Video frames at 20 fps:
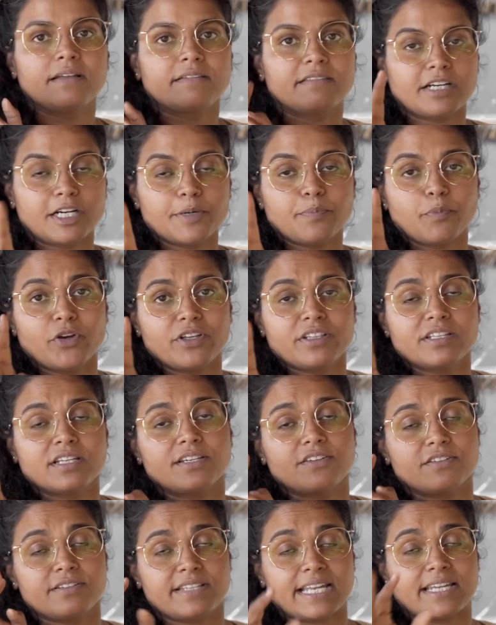Third point that,
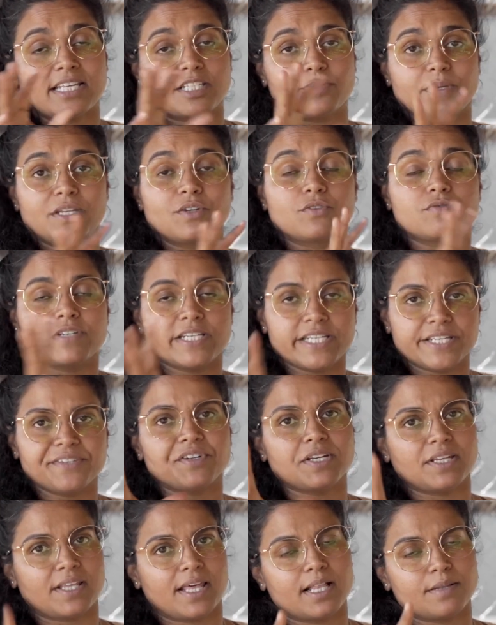that has been really,
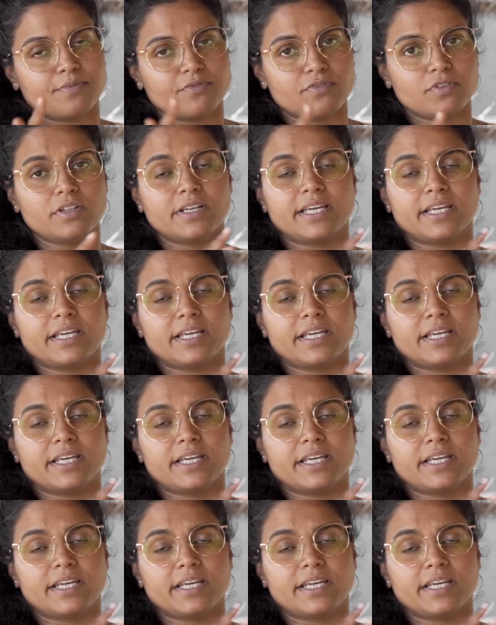really helpful